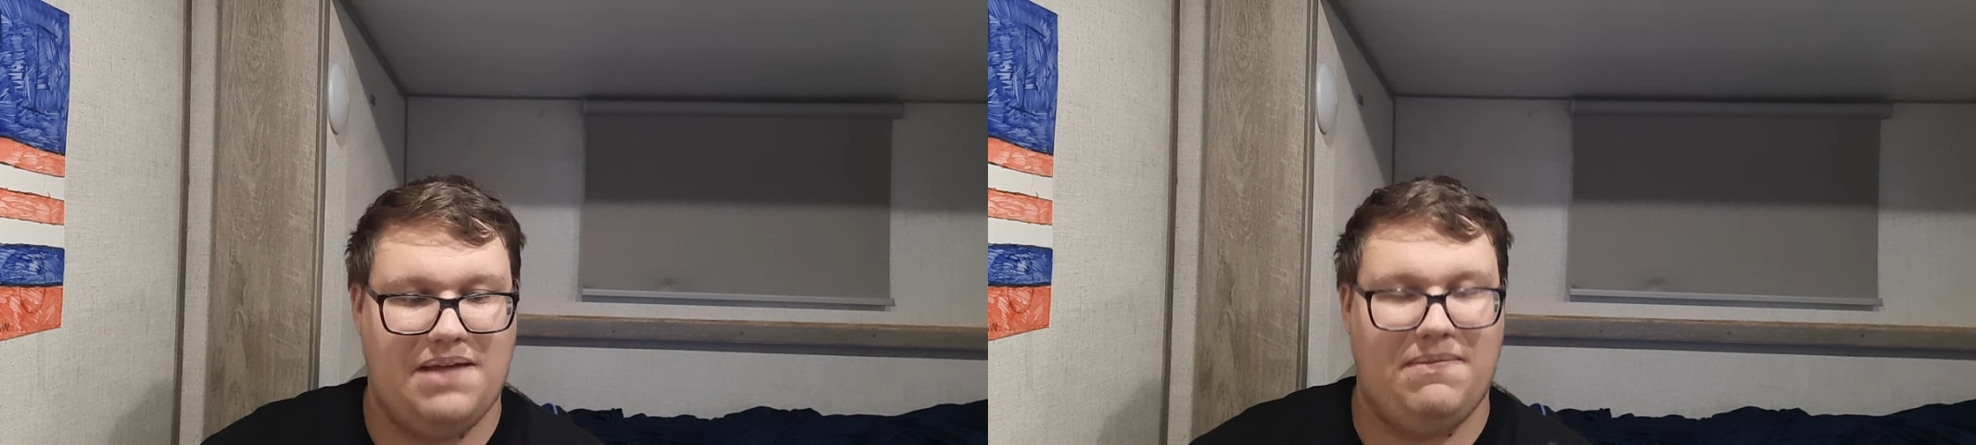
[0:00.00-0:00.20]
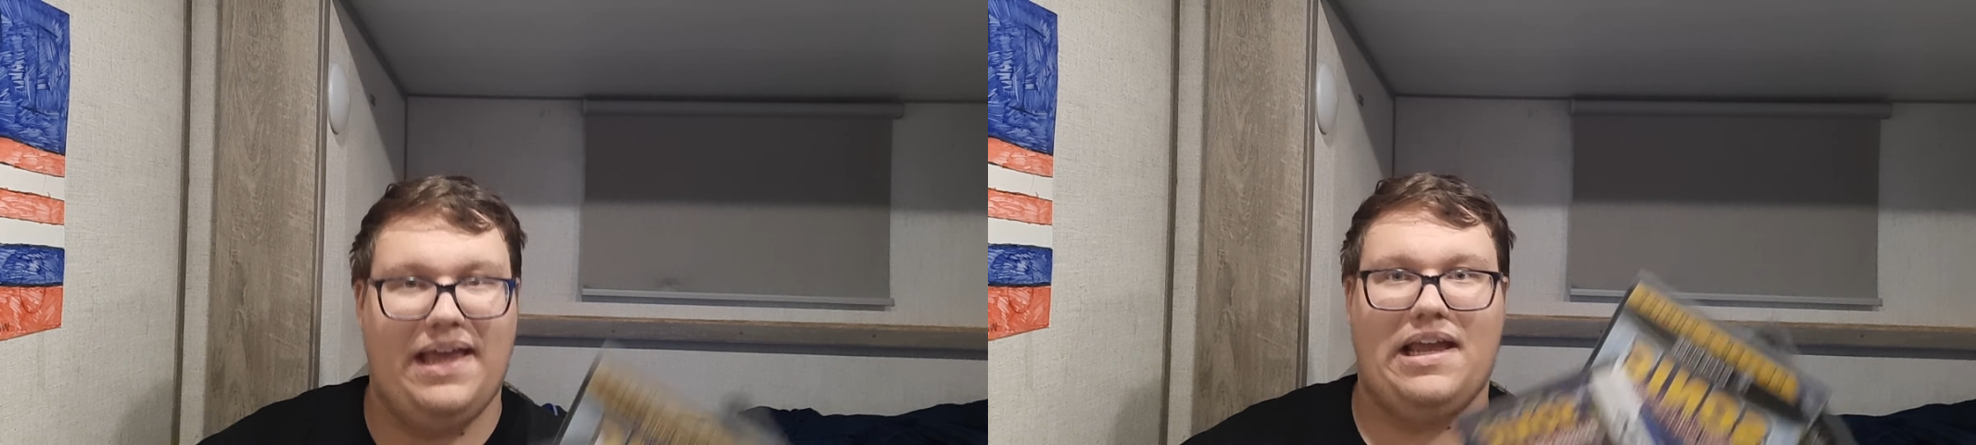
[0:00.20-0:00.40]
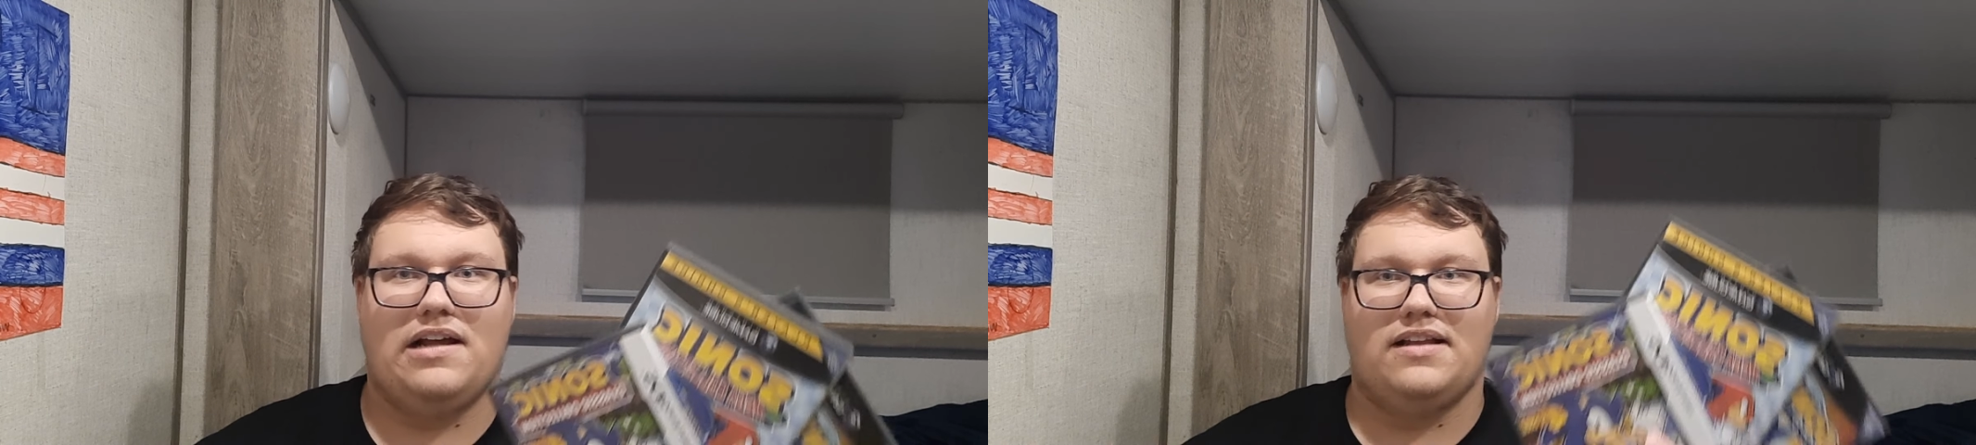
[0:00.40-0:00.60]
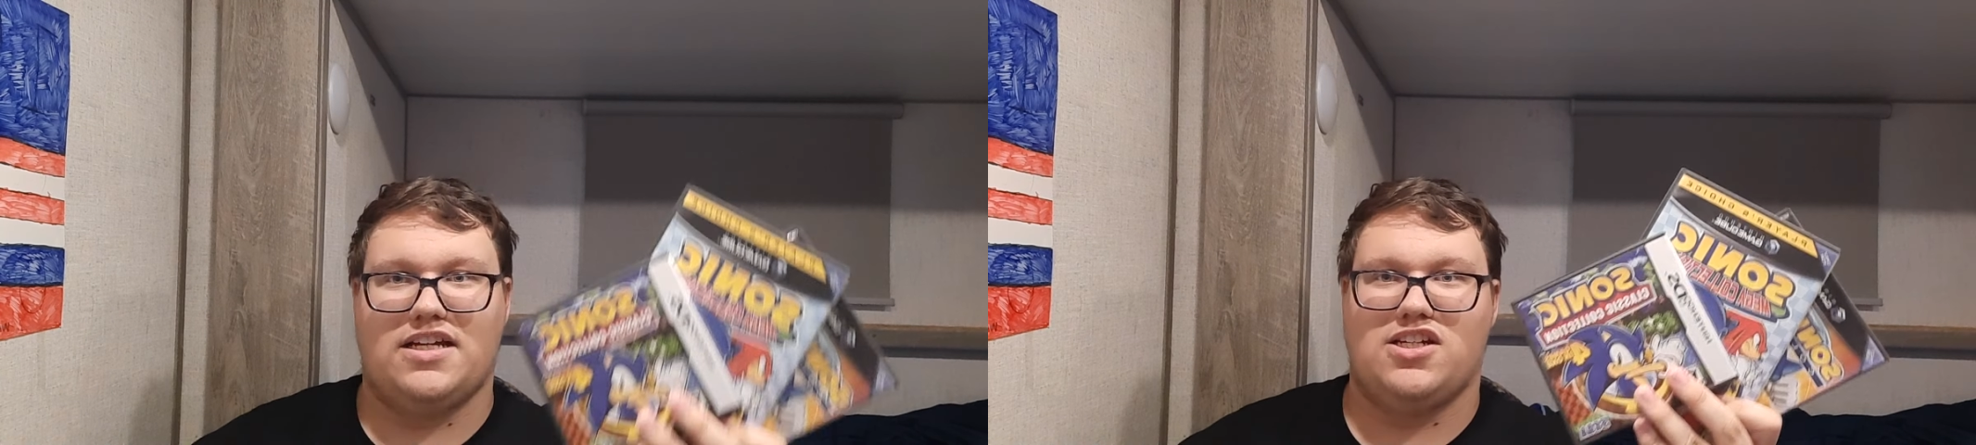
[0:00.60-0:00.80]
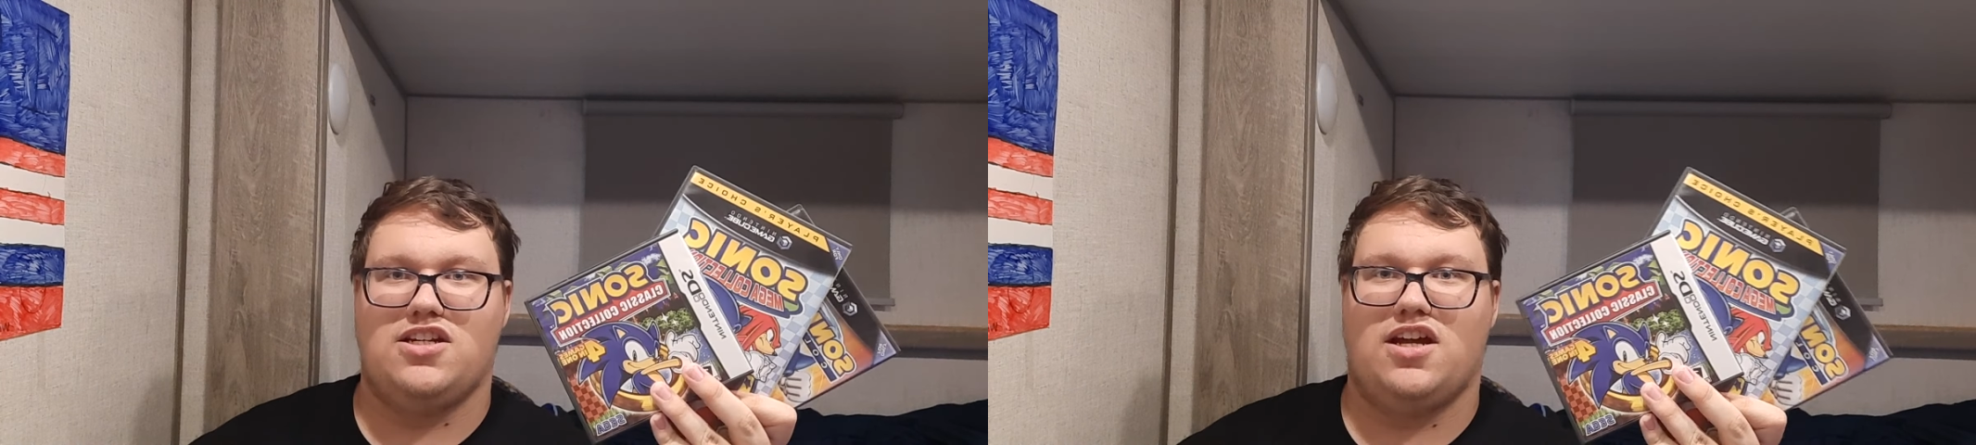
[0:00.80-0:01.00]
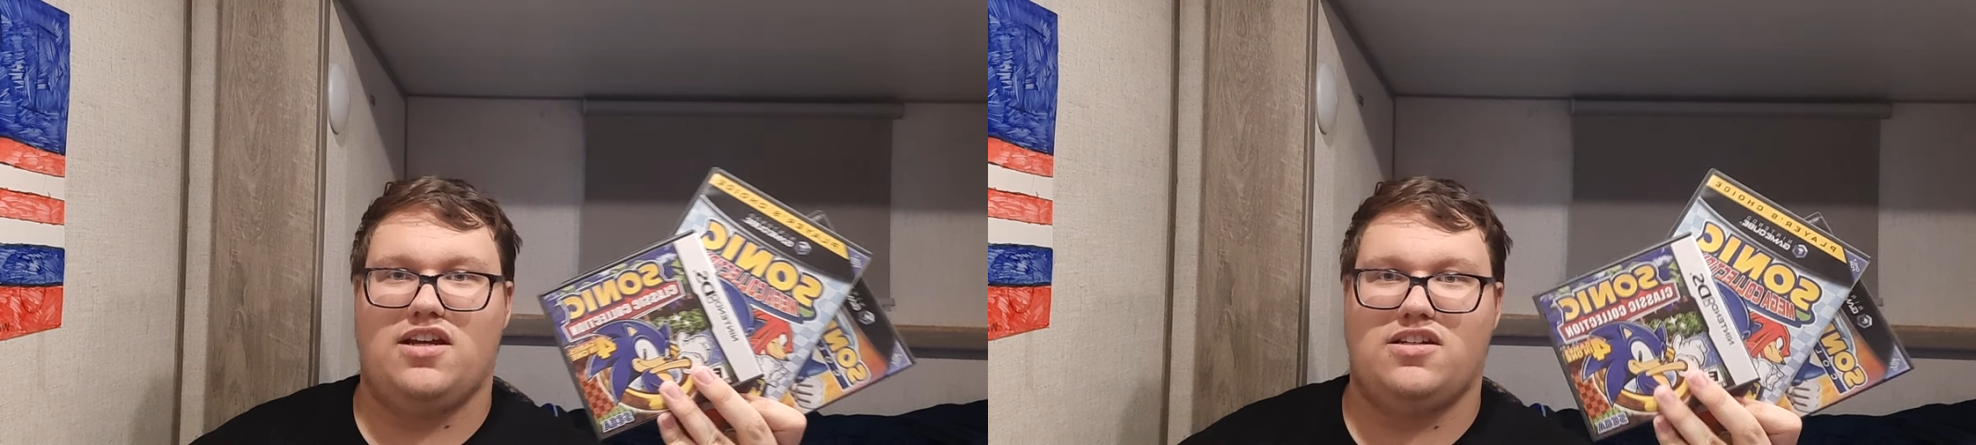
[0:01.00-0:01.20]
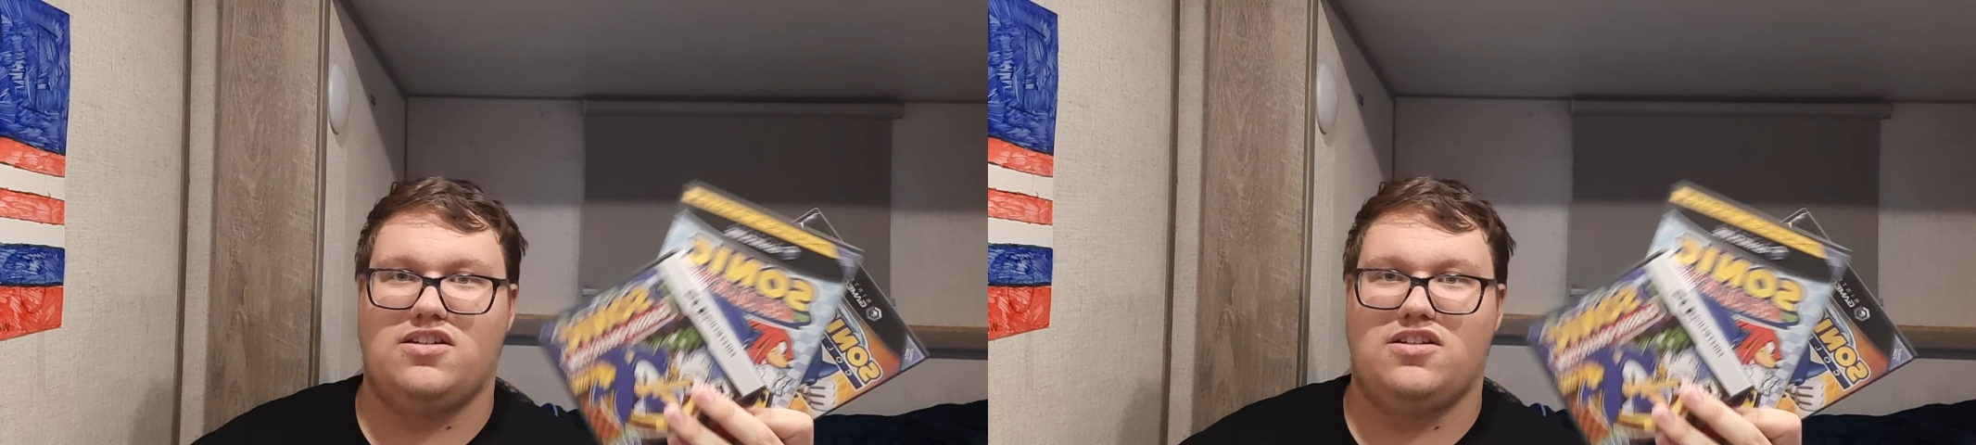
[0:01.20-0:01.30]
that Mega Collection does,